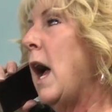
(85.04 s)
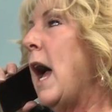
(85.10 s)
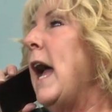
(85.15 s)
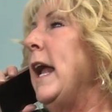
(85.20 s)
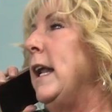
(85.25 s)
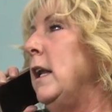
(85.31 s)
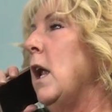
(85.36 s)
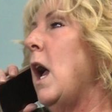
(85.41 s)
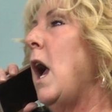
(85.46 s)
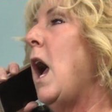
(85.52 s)

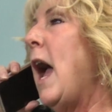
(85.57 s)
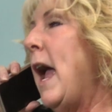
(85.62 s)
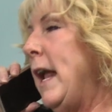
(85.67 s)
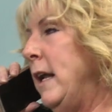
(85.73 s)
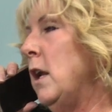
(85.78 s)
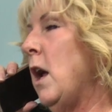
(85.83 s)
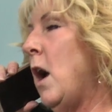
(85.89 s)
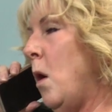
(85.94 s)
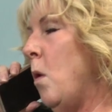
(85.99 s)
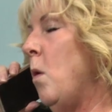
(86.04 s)
I, I
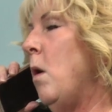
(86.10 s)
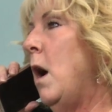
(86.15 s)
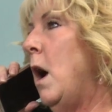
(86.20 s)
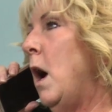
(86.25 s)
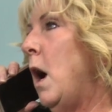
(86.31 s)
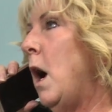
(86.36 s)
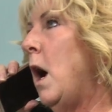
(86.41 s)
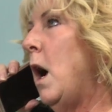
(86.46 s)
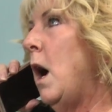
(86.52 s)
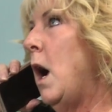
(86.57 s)
know.
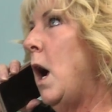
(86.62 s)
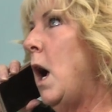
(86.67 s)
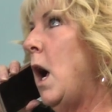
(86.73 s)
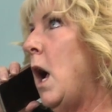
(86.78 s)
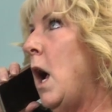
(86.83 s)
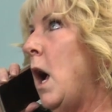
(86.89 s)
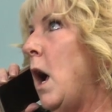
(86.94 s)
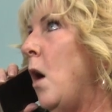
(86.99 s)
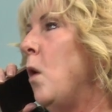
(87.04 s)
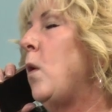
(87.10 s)

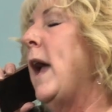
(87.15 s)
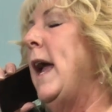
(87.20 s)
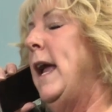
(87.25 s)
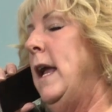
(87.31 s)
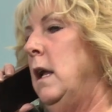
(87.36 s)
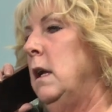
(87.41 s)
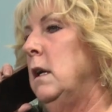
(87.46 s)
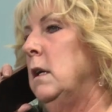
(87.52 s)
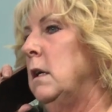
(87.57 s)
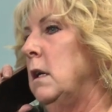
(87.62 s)

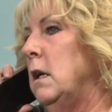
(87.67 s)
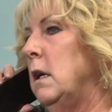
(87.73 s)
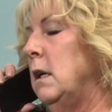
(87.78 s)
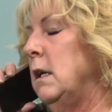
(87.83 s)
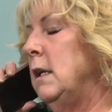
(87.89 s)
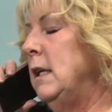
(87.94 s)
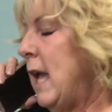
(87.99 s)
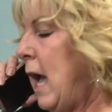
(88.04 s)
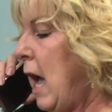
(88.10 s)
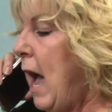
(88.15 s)
Okay,
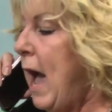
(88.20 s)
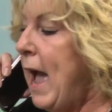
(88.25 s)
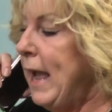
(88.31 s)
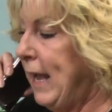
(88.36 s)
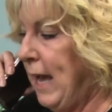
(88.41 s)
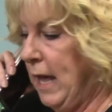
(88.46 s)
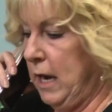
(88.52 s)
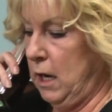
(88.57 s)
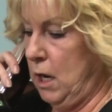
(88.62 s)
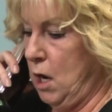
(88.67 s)
yeah, I
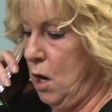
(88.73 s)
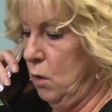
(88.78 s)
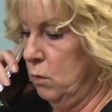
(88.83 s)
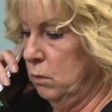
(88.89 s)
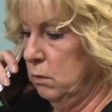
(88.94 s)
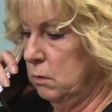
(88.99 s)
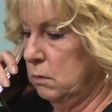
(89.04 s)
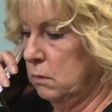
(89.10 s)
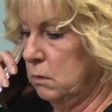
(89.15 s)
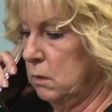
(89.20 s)
gotta go.
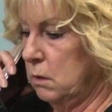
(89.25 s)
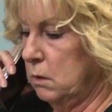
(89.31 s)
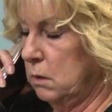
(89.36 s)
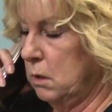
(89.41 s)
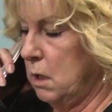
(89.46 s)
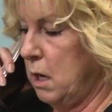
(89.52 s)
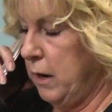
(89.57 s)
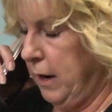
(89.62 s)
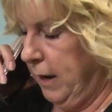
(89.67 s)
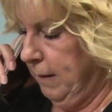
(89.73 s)

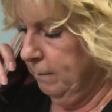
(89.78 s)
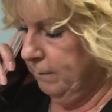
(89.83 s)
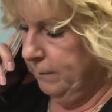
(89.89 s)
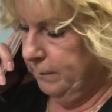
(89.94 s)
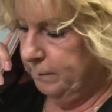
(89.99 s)
All right.